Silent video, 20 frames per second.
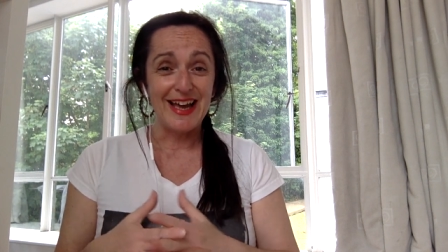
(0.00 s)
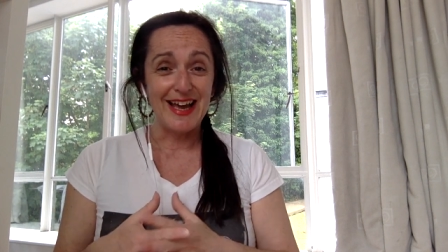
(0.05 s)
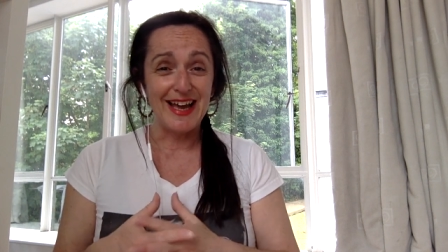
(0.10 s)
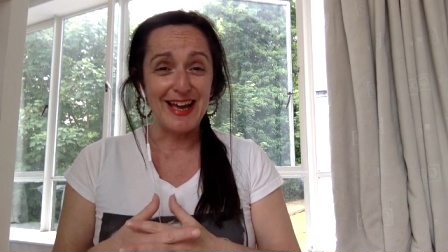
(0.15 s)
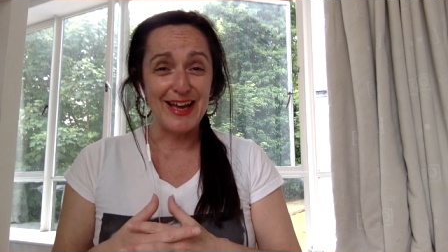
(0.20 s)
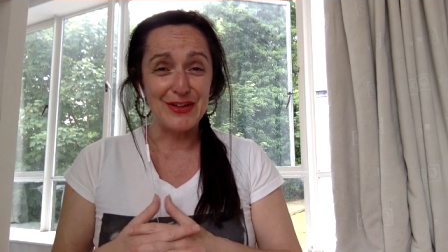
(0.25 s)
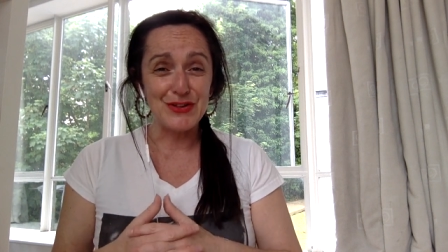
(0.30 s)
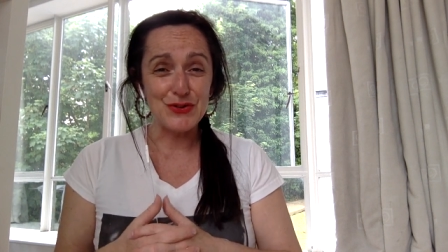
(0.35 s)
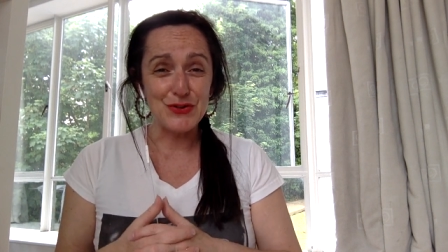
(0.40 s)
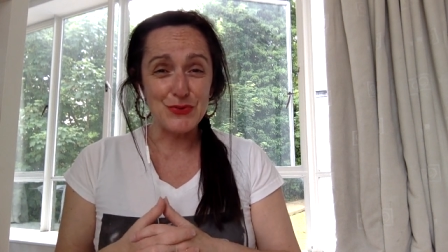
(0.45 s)

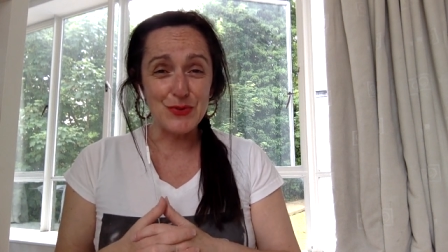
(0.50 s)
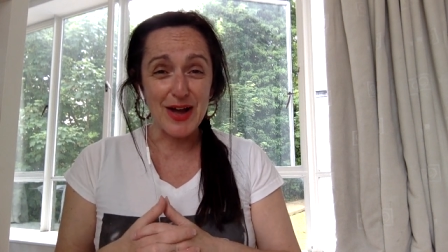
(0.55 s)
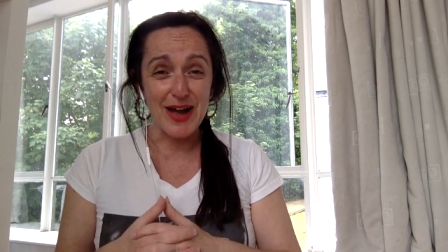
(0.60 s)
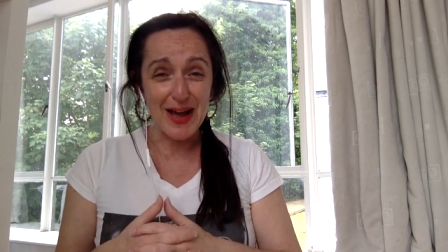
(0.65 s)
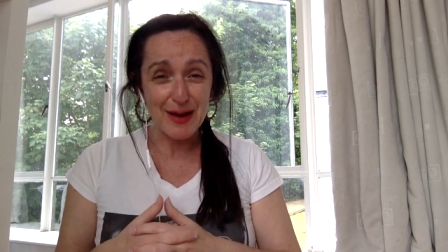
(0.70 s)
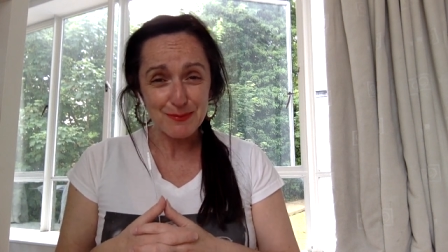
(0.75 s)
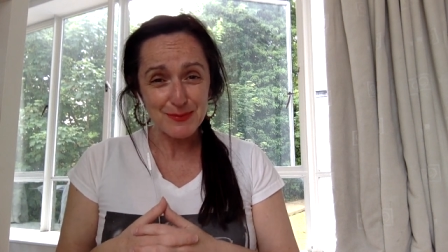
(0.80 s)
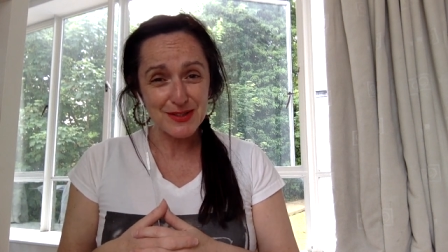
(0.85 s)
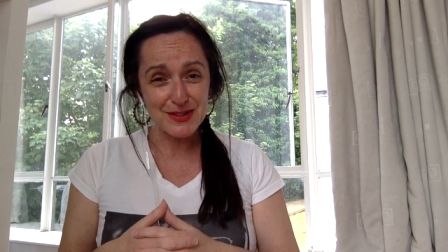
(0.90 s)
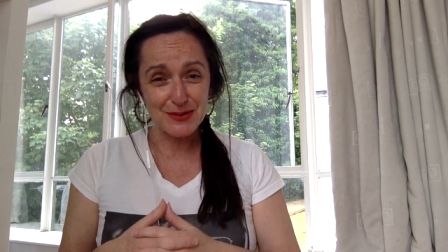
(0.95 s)
and you
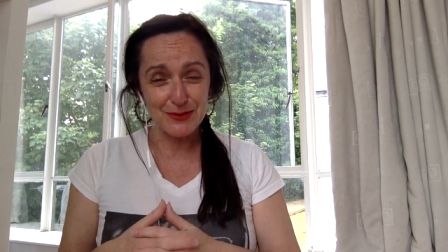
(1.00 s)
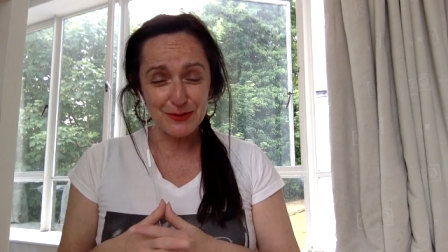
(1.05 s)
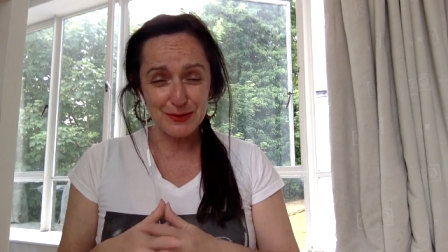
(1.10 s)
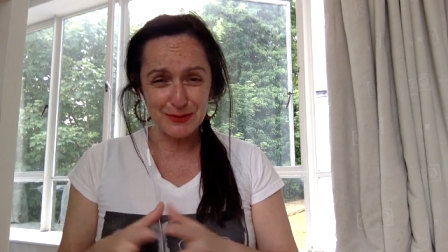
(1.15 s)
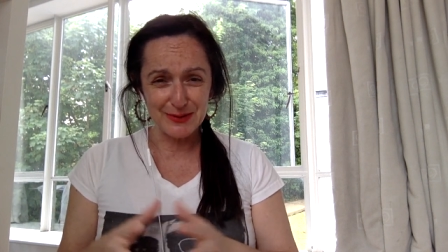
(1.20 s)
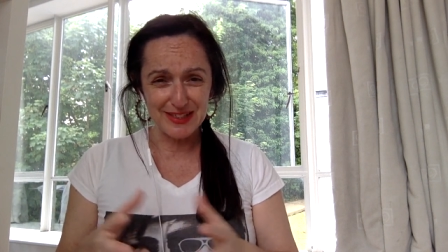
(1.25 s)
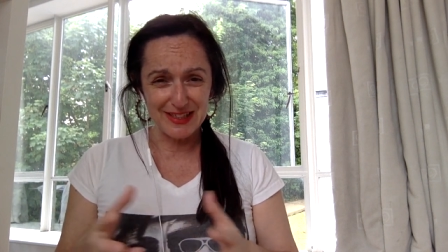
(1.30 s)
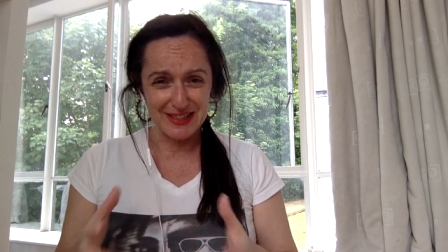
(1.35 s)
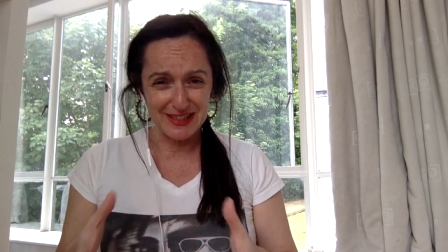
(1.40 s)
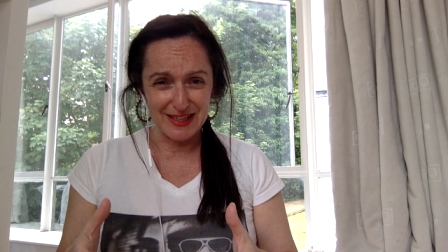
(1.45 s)

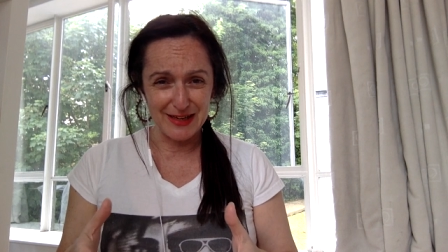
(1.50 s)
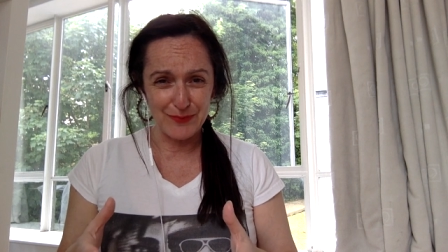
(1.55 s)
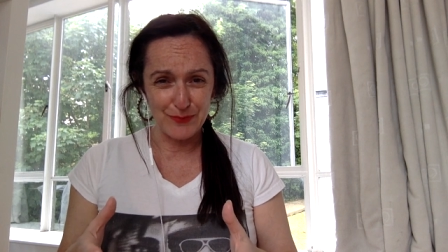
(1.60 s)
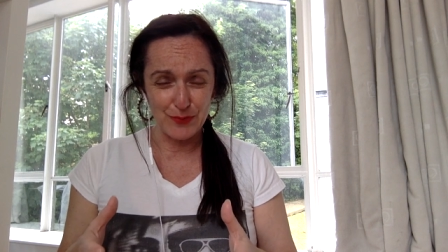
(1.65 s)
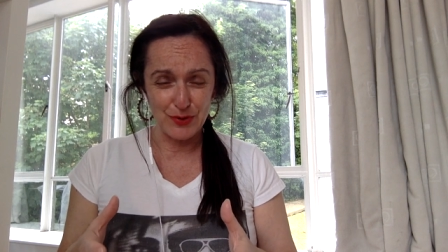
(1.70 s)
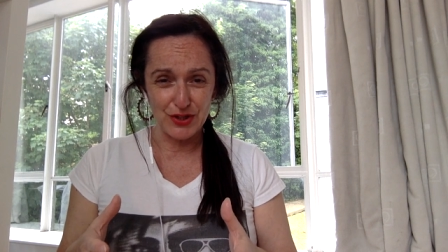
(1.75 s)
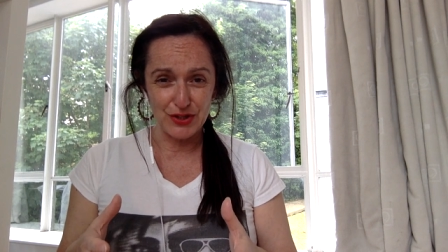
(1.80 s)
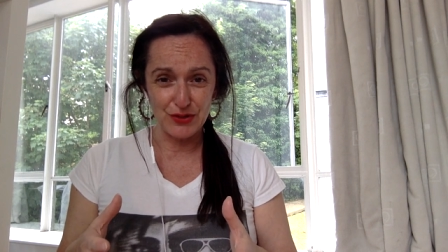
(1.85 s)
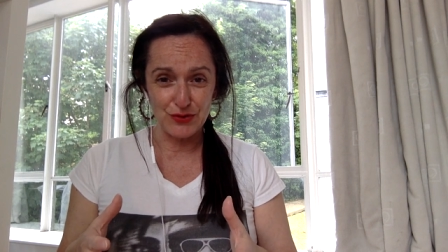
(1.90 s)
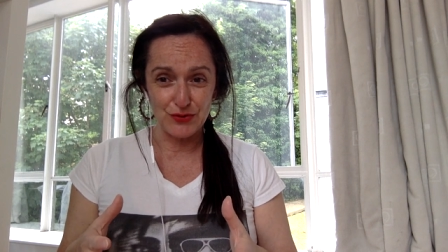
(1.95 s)
absolutely love
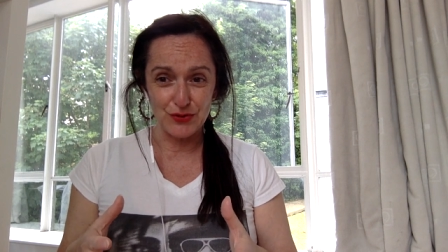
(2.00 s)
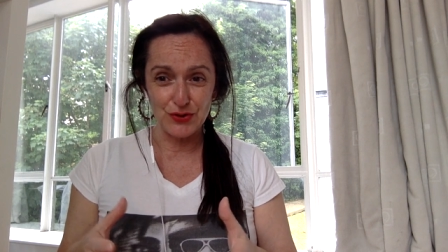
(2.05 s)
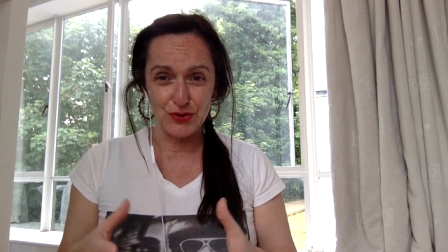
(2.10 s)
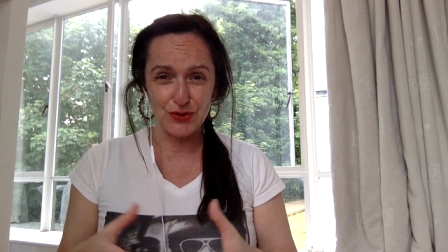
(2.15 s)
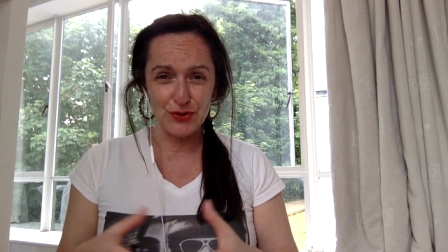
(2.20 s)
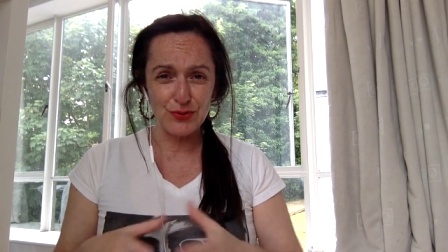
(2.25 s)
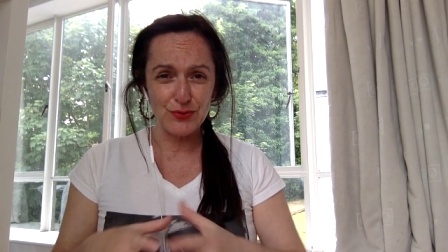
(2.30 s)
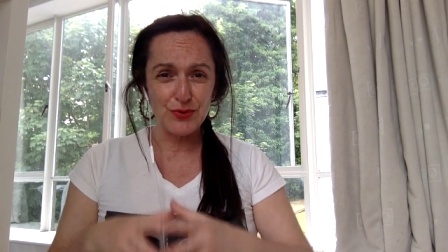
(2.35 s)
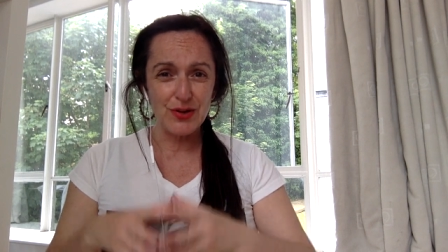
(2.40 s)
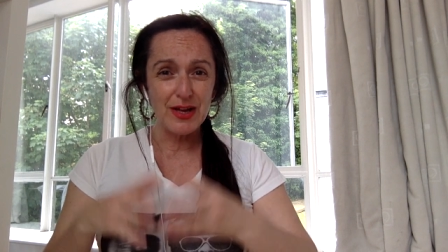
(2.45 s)
what you
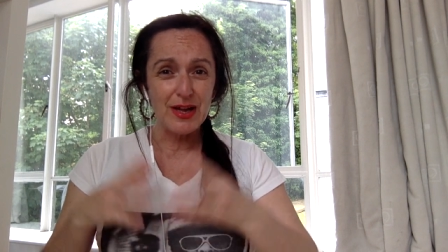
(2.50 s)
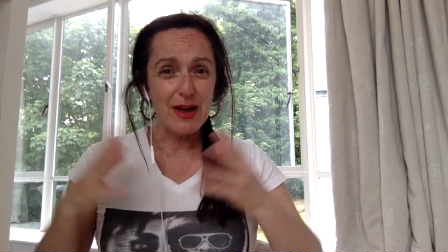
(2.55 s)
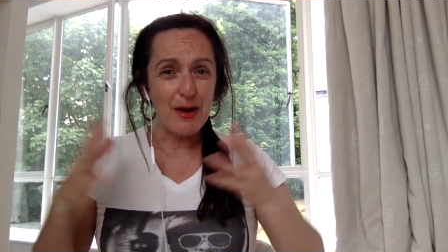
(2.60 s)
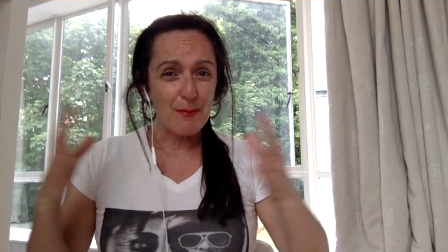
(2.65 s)
do.